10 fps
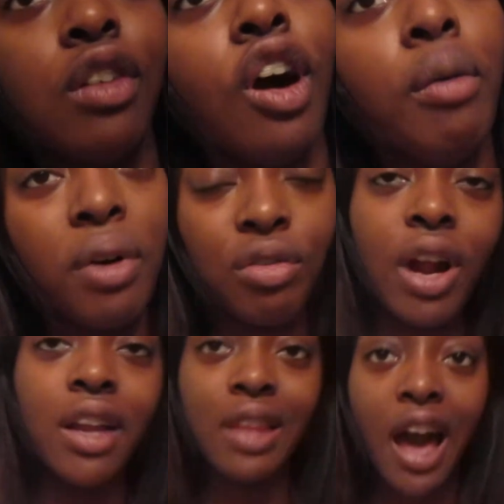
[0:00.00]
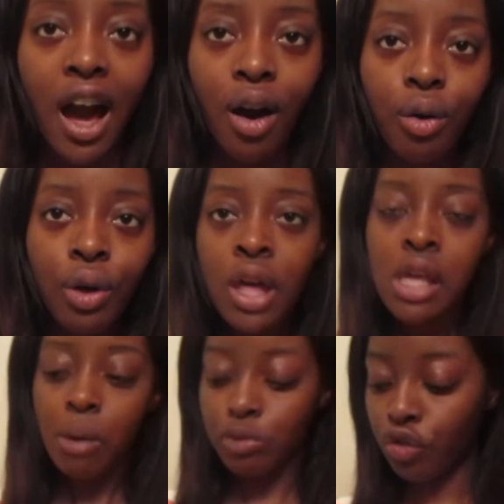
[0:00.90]
on. But right now,
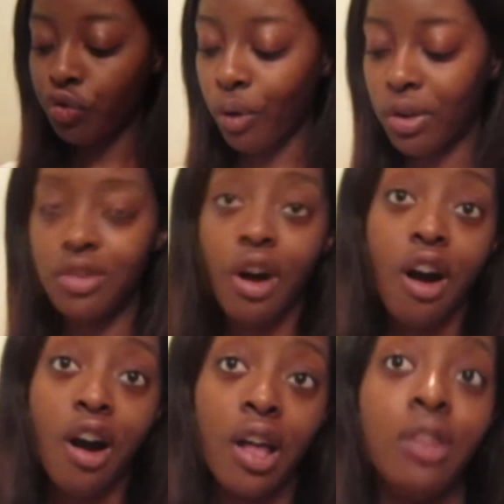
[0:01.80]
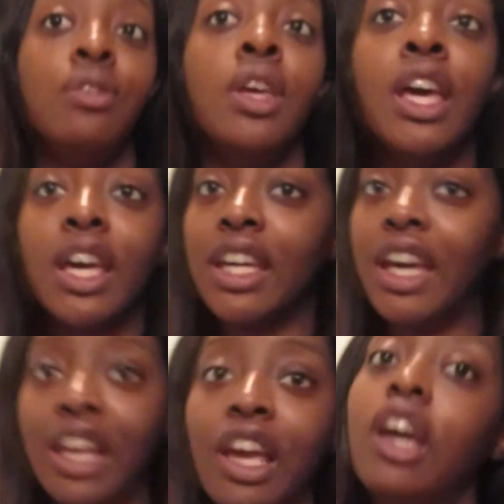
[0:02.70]
I'm just focused on
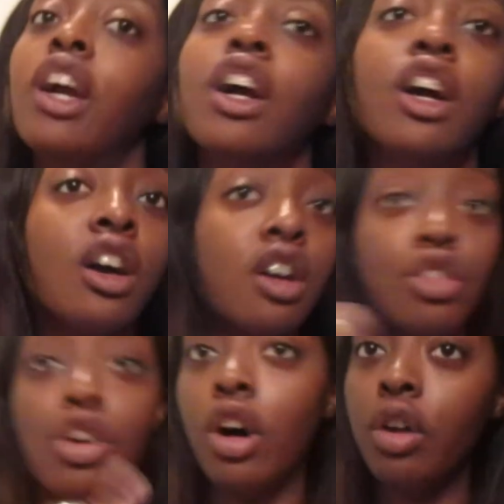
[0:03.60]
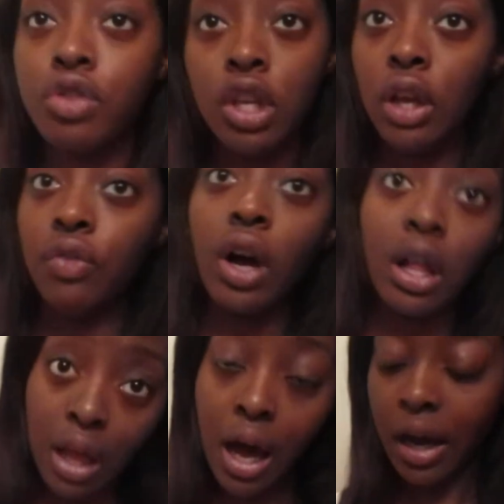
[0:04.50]
getting the teeth
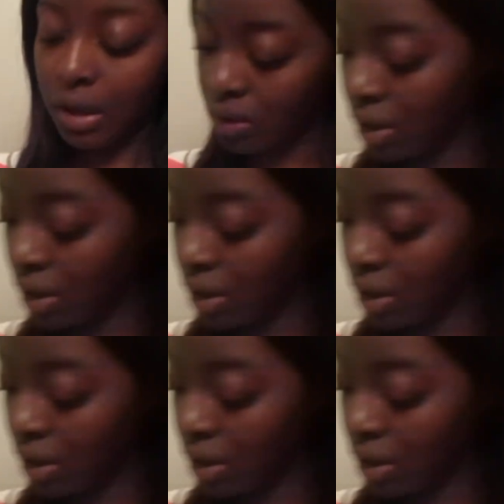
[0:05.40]
aligned.